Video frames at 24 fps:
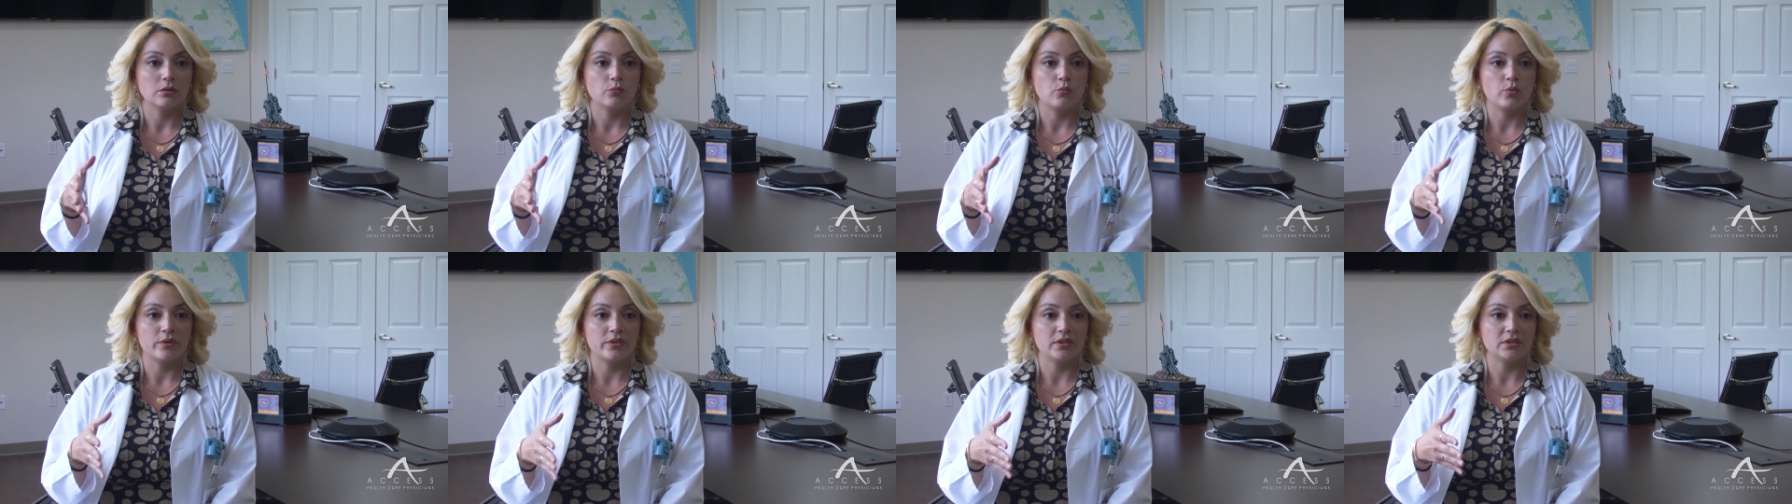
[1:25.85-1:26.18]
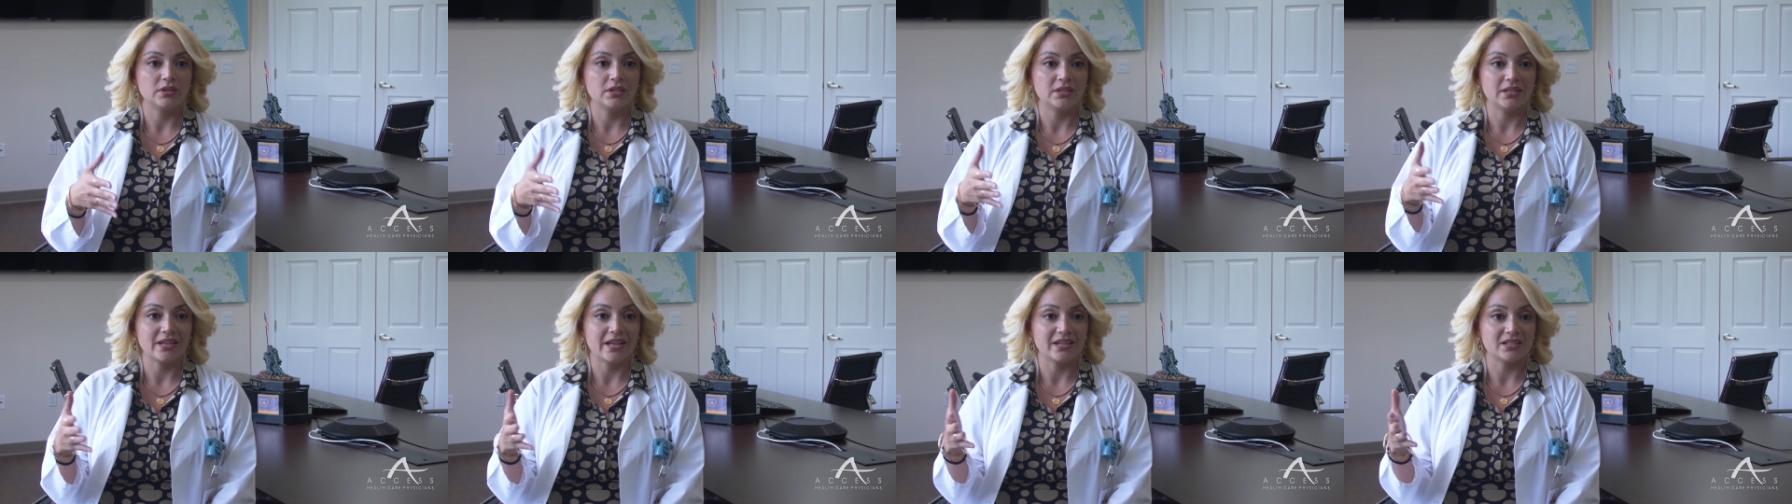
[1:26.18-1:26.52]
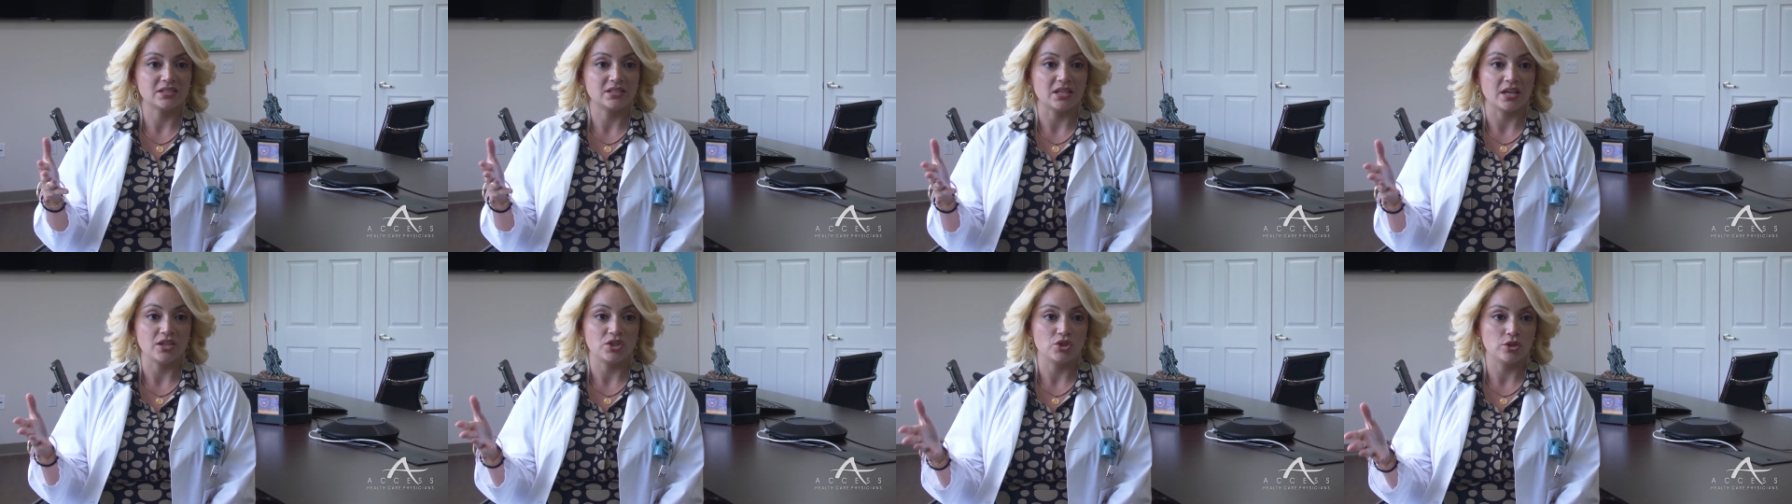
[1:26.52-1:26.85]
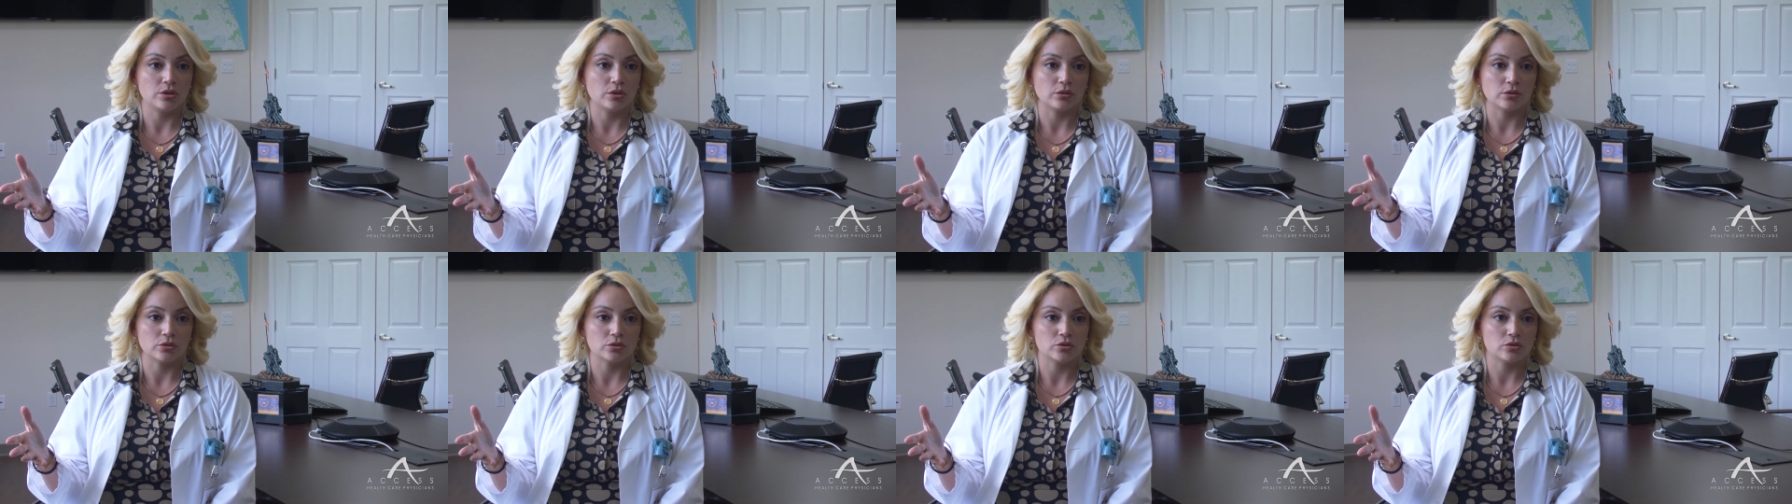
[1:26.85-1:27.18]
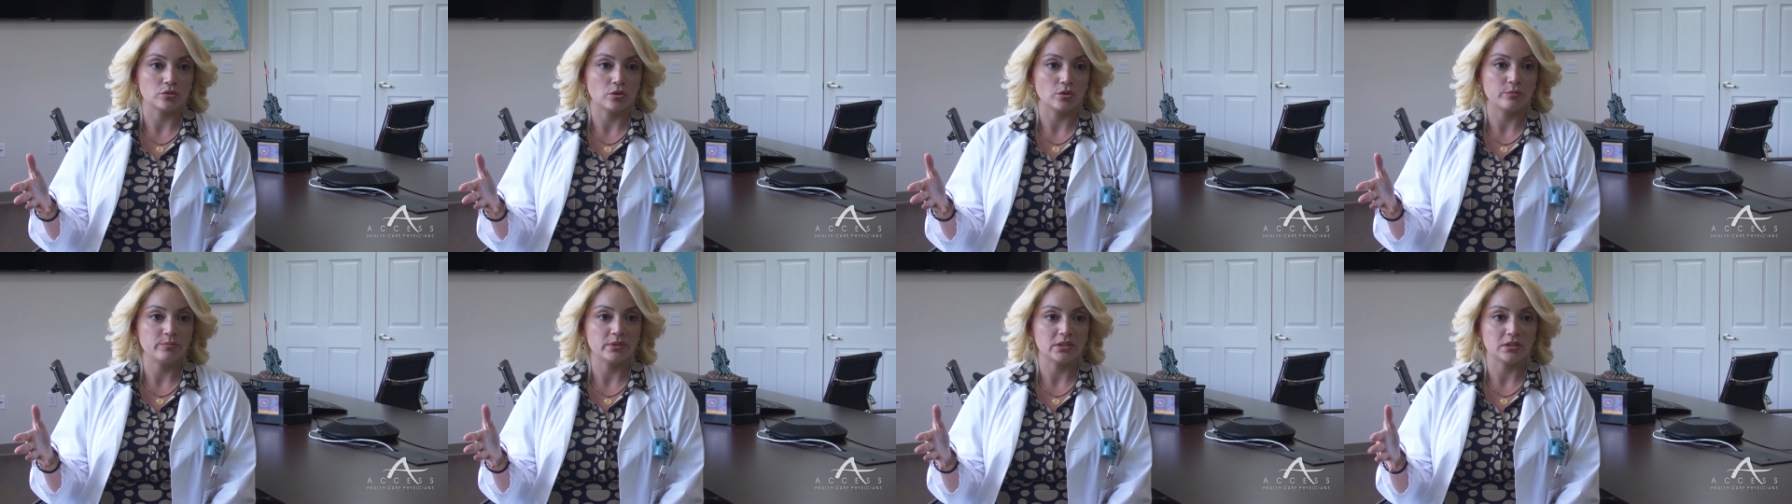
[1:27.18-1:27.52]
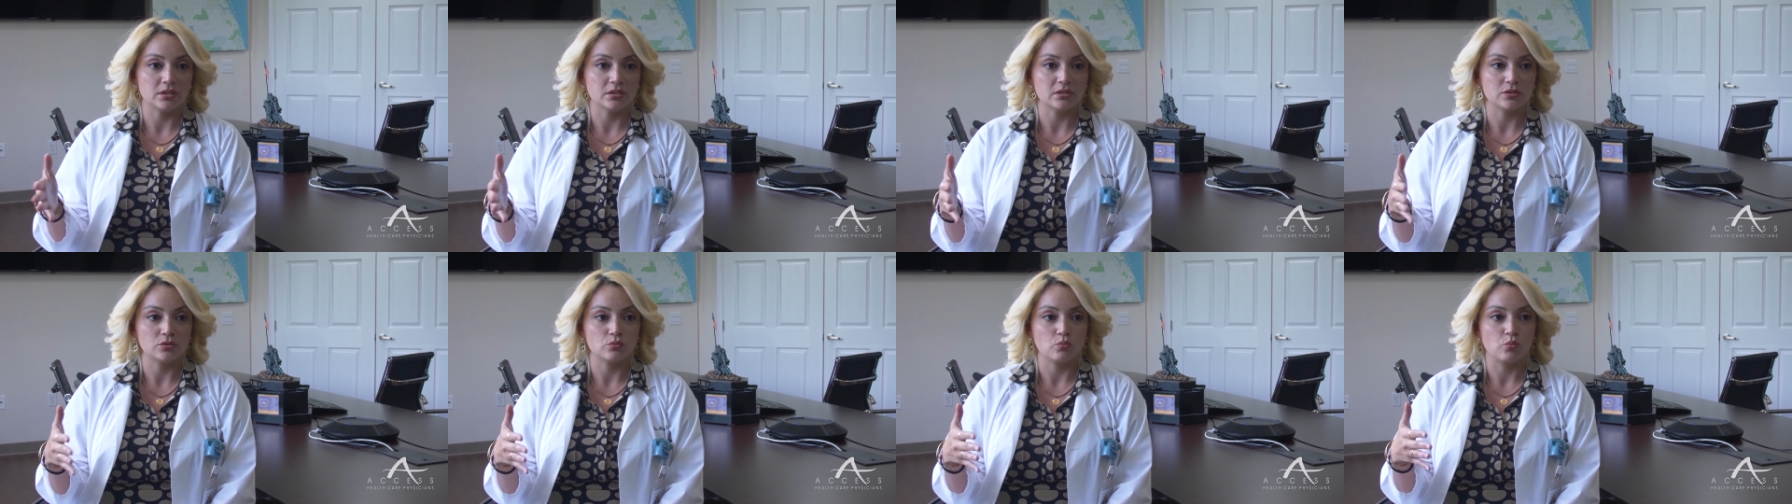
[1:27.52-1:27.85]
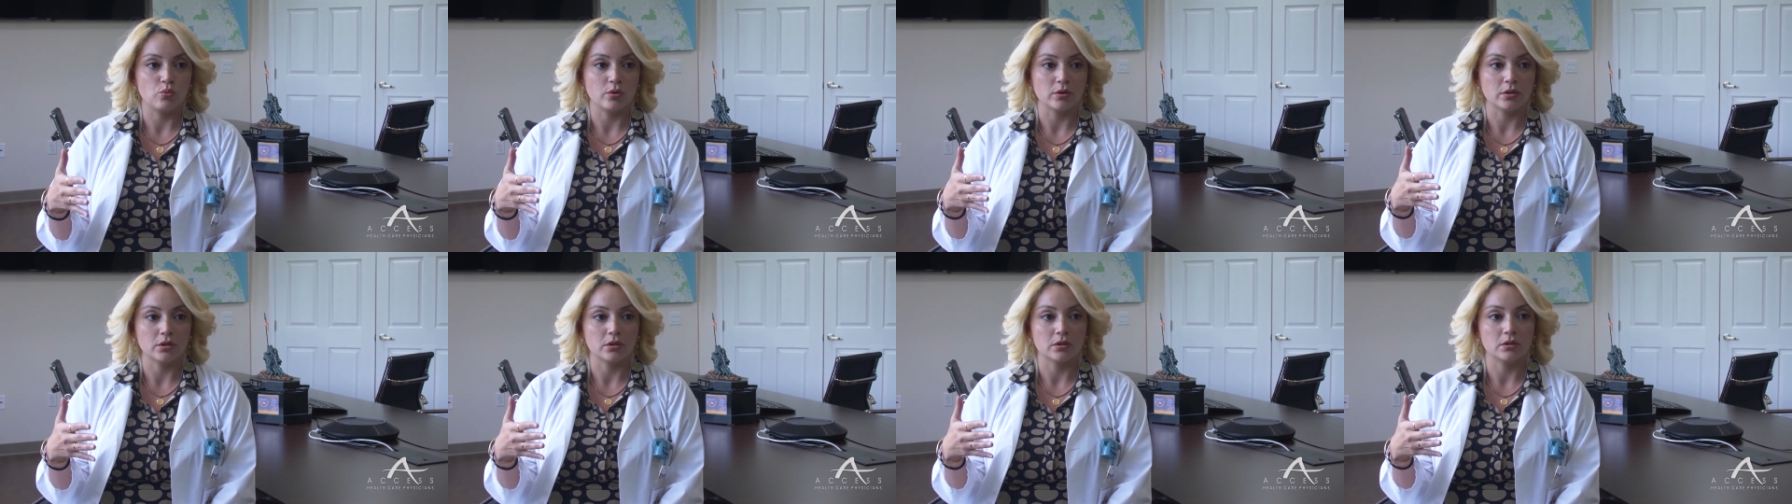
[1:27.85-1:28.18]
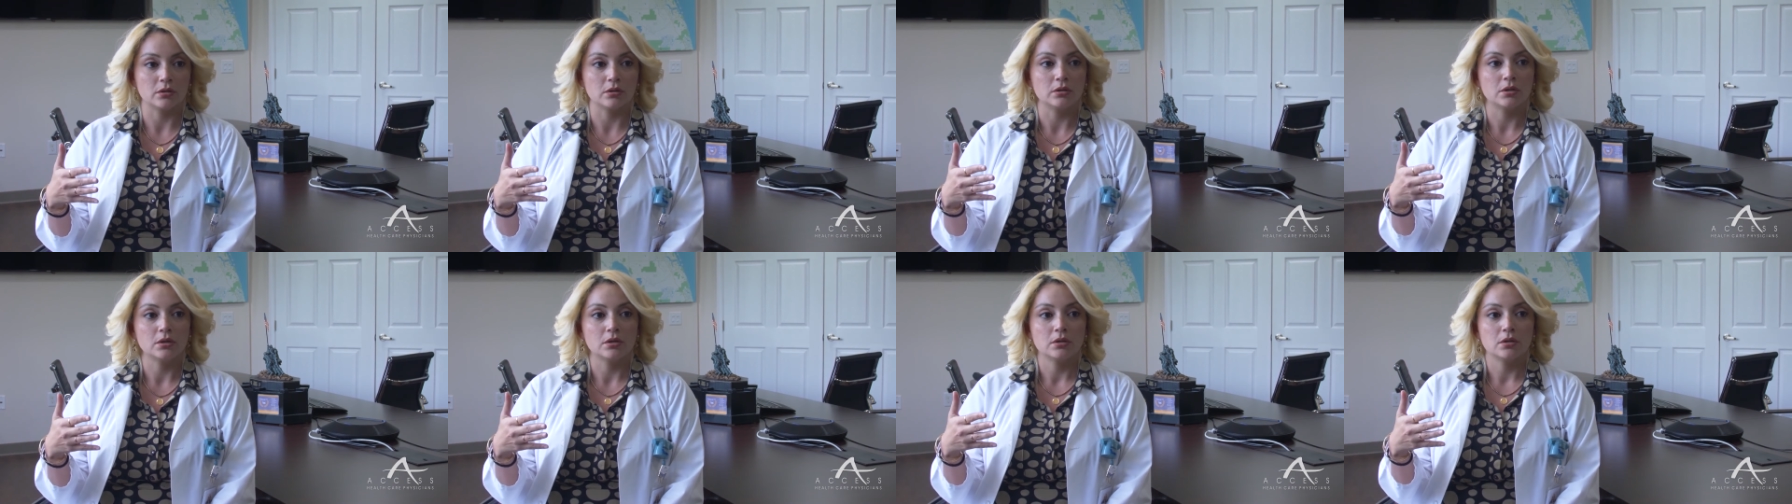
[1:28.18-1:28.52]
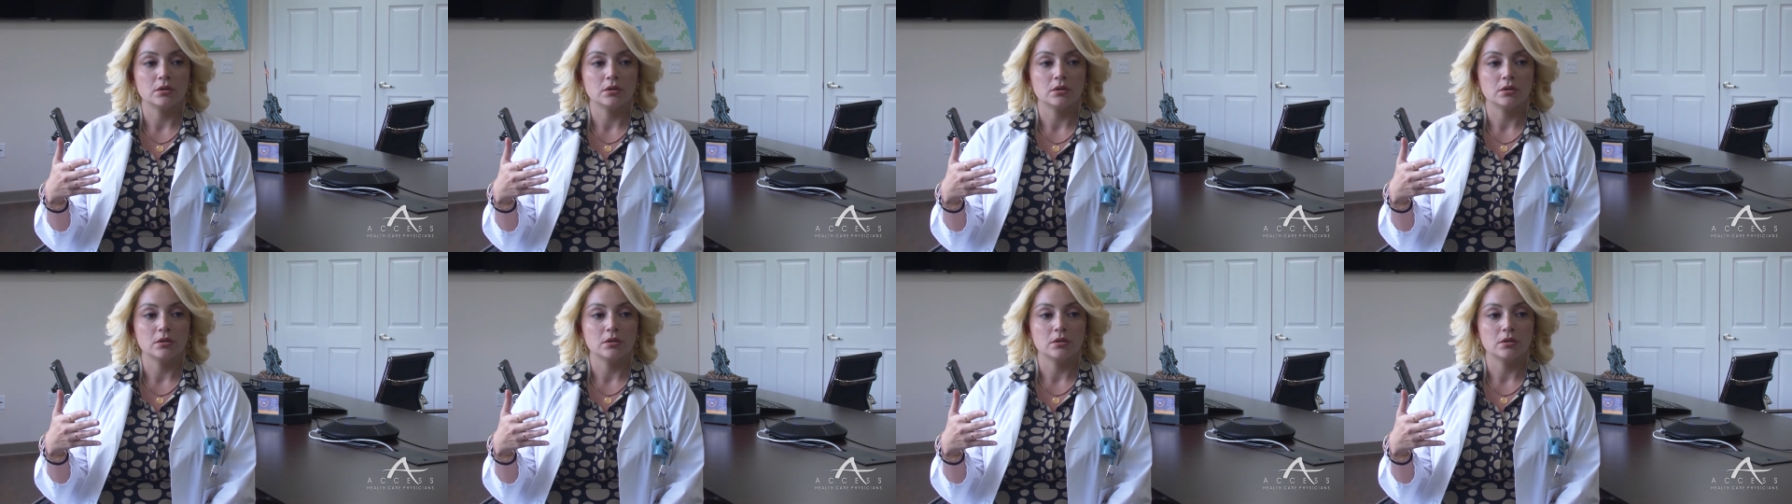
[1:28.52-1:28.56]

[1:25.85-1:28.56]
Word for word: within the next year or so because we're